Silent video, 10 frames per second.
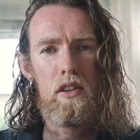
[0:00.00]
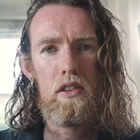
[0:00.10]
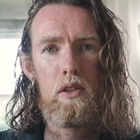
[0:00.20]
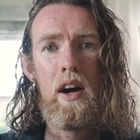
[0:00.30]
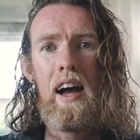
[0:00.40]
to
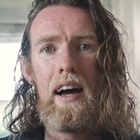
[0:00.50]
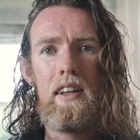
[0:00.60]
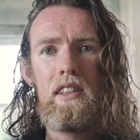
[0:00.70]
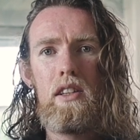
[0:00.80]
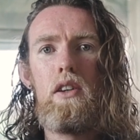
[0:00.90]
do. And
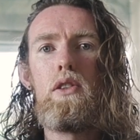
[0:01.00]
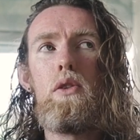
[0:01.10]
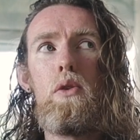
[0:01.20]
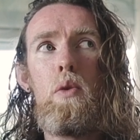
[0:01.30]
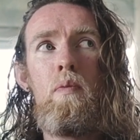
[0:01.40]
that's how
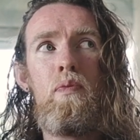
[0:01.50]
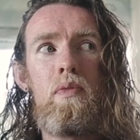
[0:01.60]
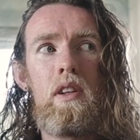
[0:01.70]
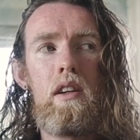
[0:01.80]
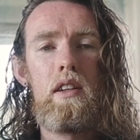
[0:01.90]
you
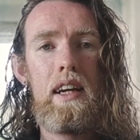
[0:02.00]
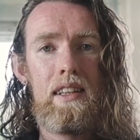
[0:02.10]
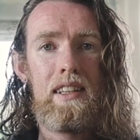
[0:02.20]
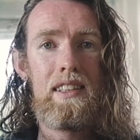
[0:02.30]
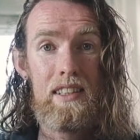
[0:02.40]
get
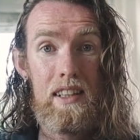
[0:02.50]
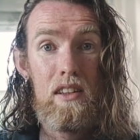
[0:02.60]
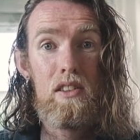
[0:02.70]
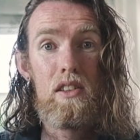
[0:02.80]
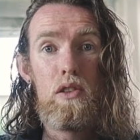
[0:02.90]
these
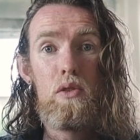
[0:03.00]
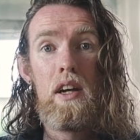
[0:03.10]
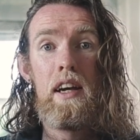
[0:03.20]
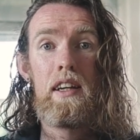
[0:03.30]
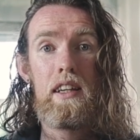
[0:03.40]
skills, and you
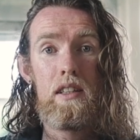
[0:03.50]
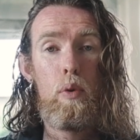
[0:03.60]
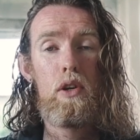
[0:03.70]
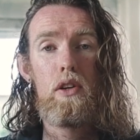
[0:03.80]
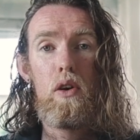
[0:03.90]
get to
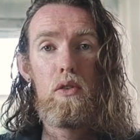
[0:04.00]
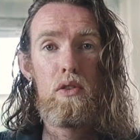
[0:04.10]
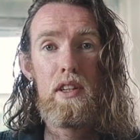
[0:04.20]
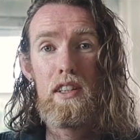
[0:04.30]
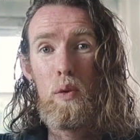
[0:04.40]
put your own
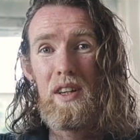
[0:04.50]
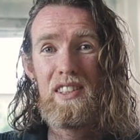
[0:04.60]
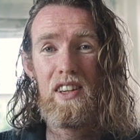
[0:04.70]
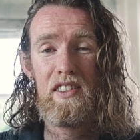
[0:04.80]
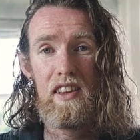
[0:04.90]
unique
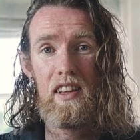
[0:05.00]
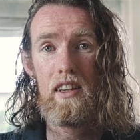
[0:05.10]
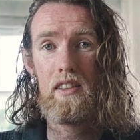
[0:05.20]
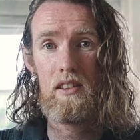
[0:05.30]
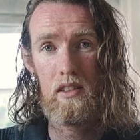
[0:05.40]
twist onto
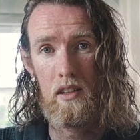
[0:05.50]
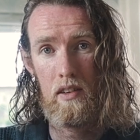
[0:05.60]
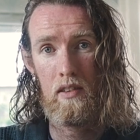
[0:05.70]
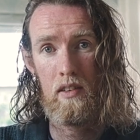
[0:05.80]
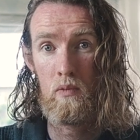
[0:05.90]
things.
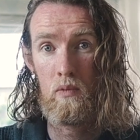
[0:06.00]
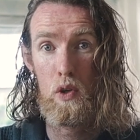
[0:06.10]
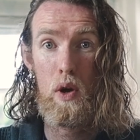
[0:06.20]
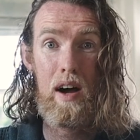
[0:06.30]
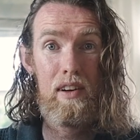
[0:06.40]

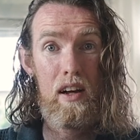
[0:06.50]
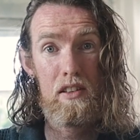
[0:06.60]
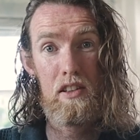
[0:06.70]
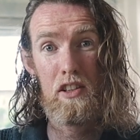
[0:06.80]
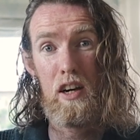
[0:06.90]
You have a
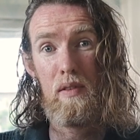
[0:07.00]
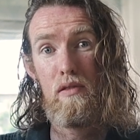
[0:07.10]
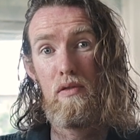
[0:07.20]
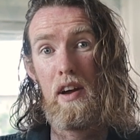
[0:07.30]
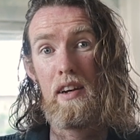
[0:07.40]
lot to share, my
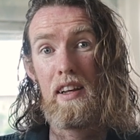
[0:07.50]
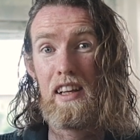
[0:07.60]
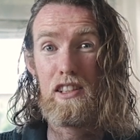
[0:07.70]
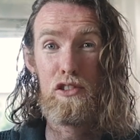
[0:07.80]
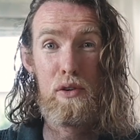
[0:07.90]
friend, and
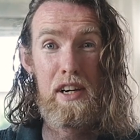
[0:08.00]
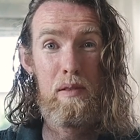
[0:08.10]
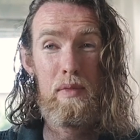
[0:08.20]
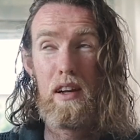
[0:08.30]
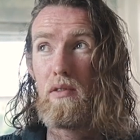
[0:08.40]
that
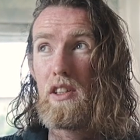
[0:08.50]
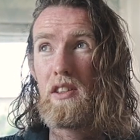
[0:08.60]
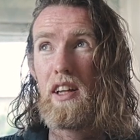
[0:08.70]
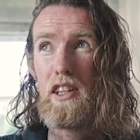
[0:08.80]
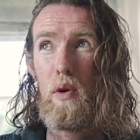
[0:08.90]
dream, that
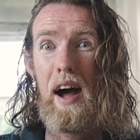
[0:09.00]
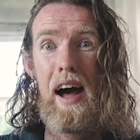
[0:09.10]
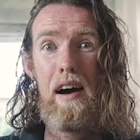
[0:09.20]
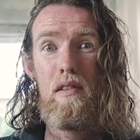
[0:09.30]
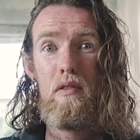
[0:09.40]
vision that you
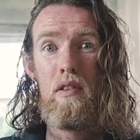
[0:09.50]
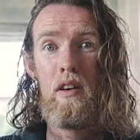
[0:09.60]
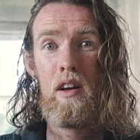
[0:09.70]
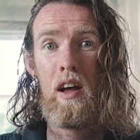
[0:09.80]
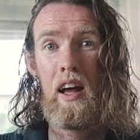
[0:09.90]
have,
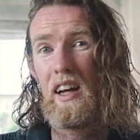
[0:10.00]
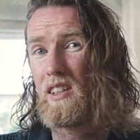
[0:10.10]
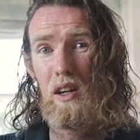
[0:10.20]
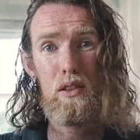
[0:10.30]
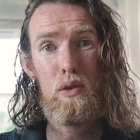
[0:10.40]

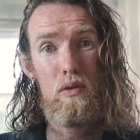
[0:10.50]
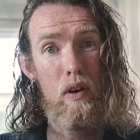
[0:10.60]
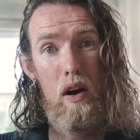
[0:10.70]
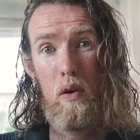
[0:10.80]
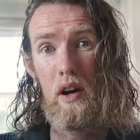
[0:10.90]
it's not too
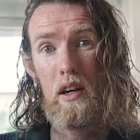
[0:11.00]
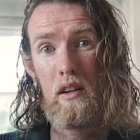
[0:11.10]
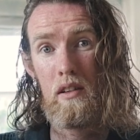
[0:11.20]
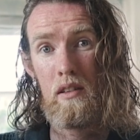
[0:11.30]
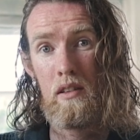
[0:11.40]
far away.